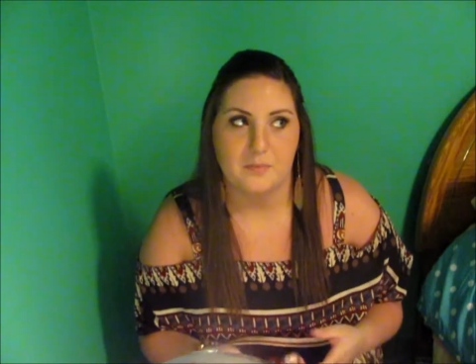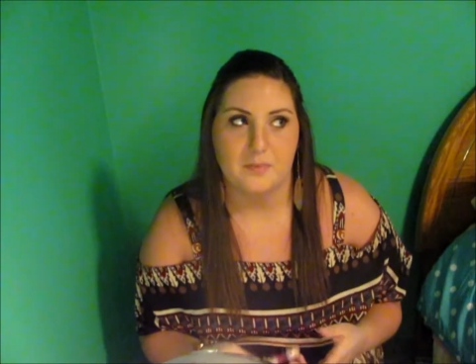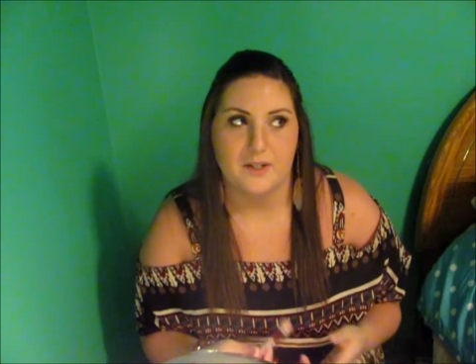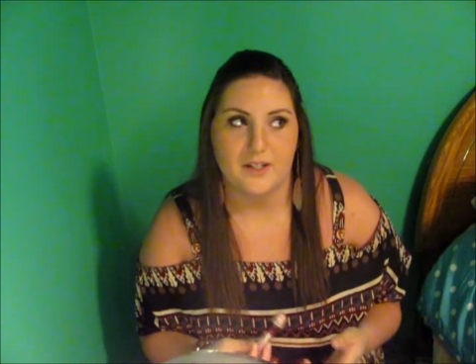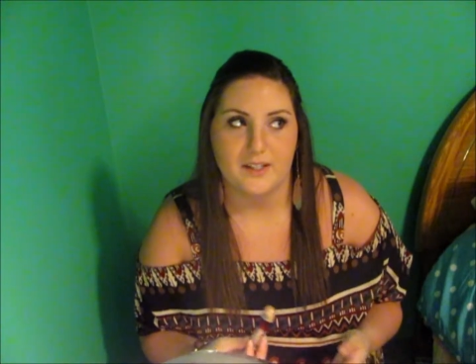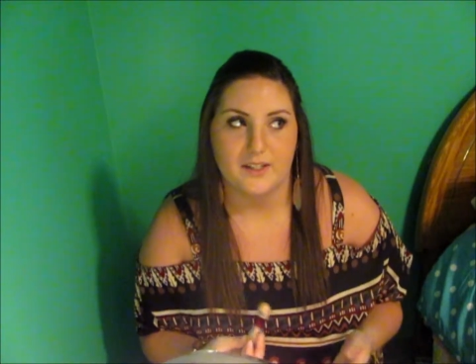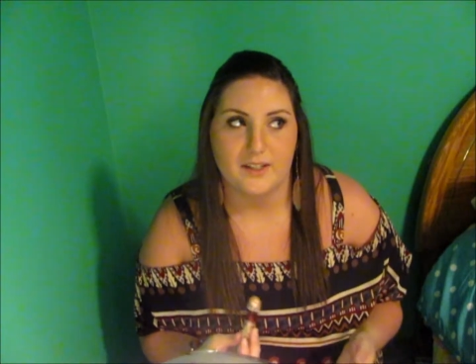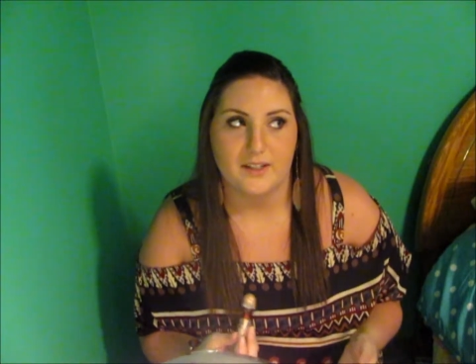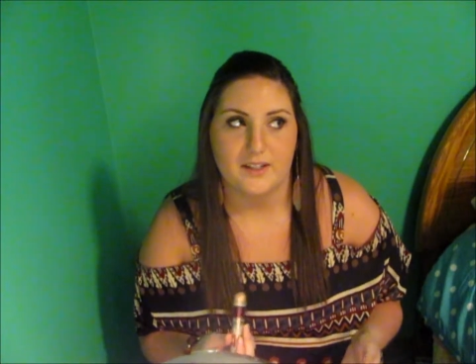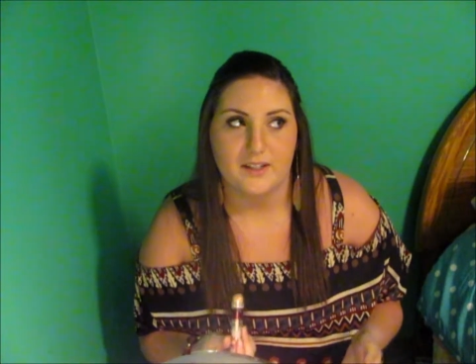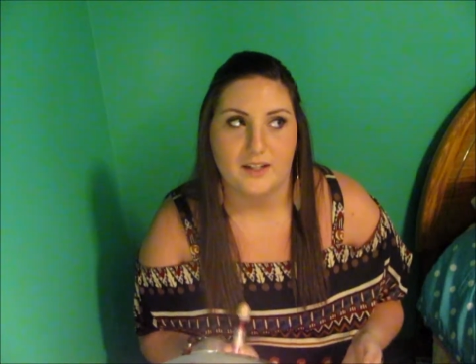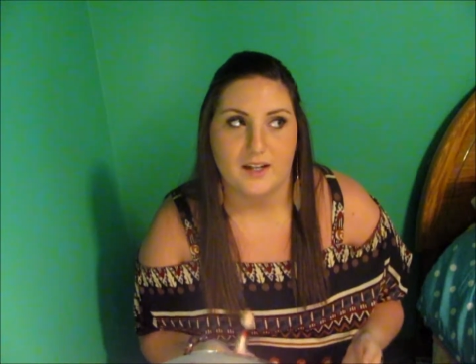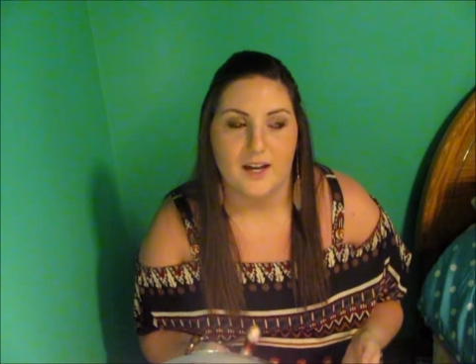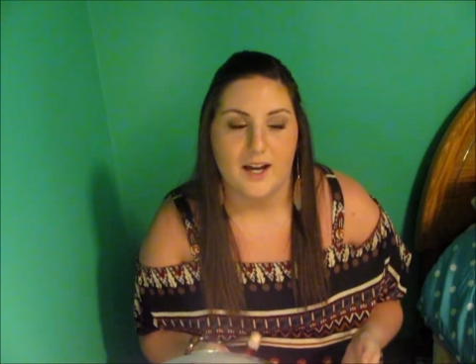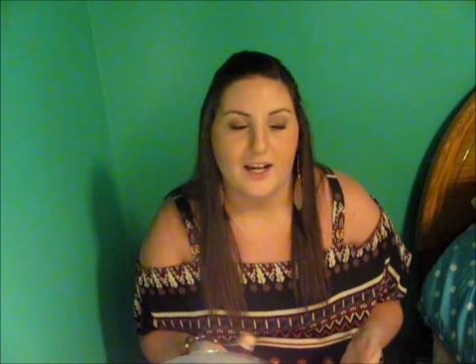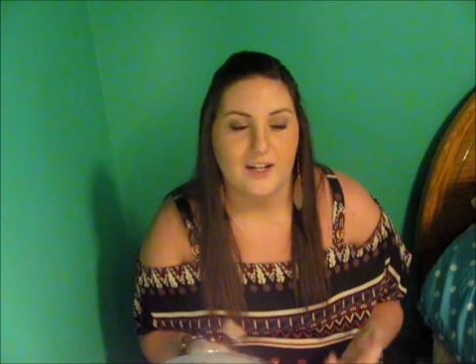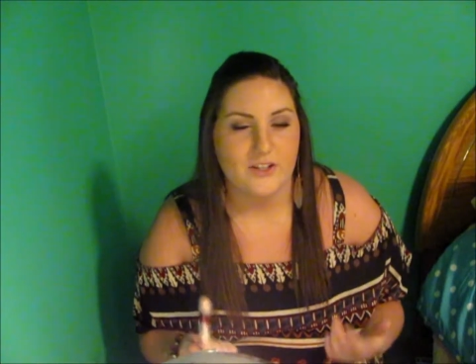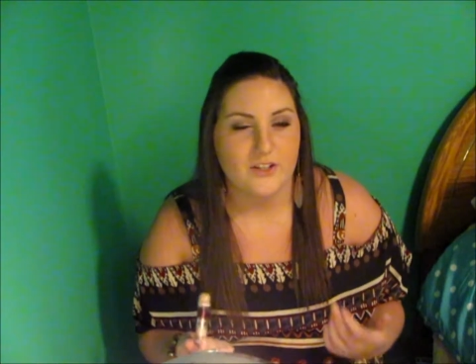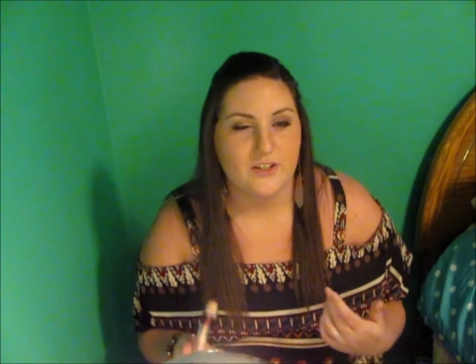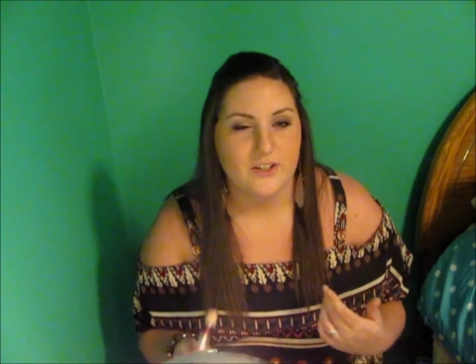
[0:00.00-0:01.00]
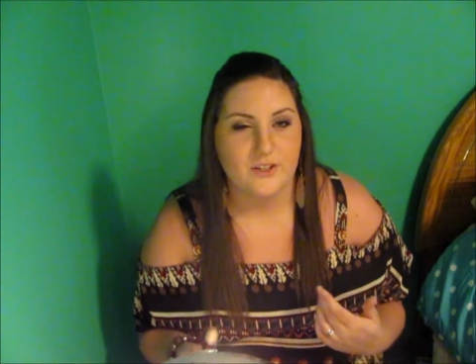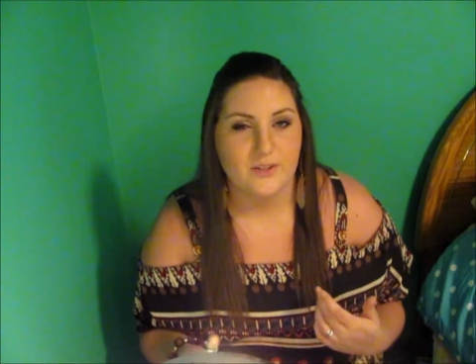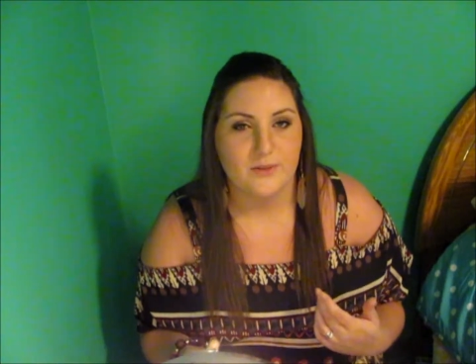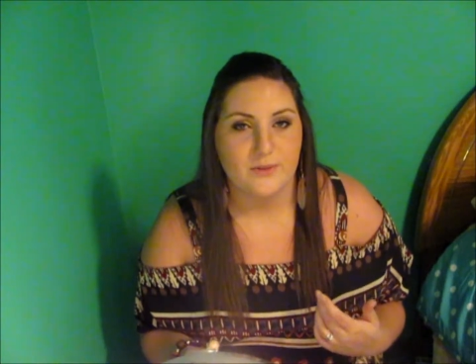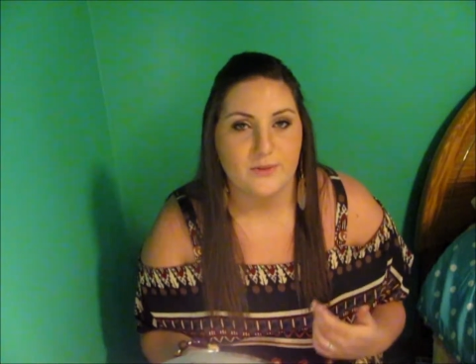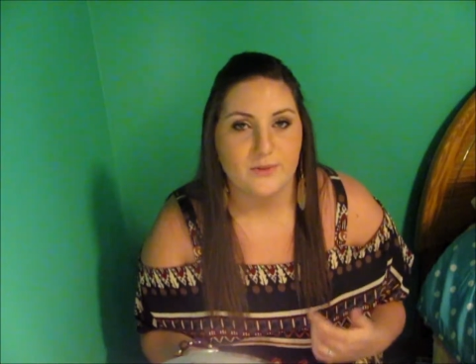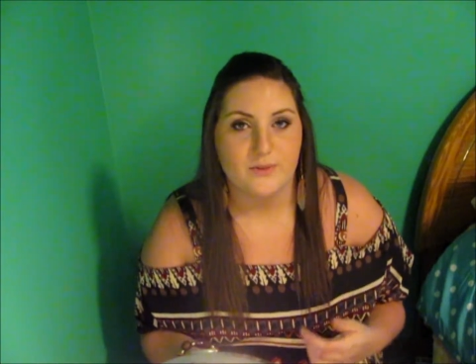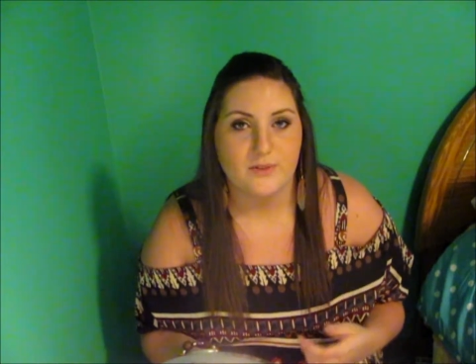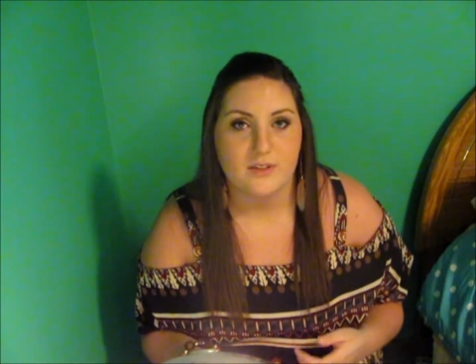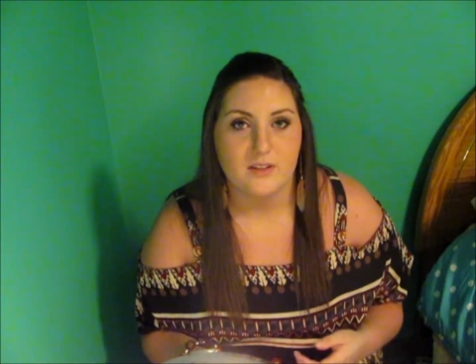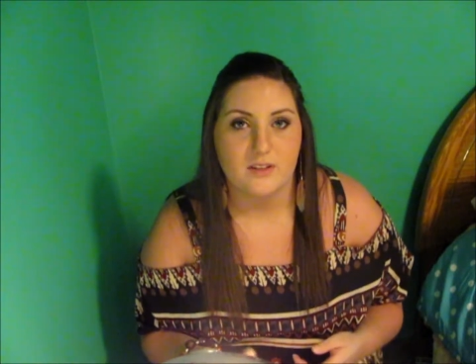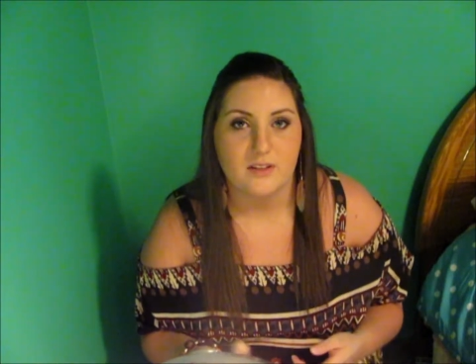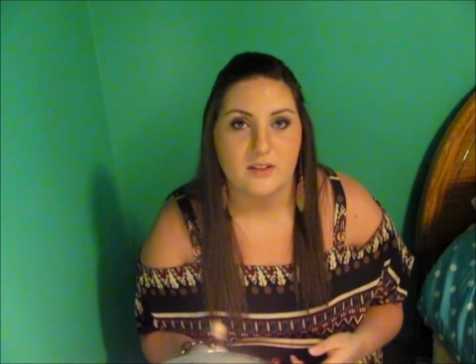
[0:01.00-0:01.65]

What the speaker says: But I just use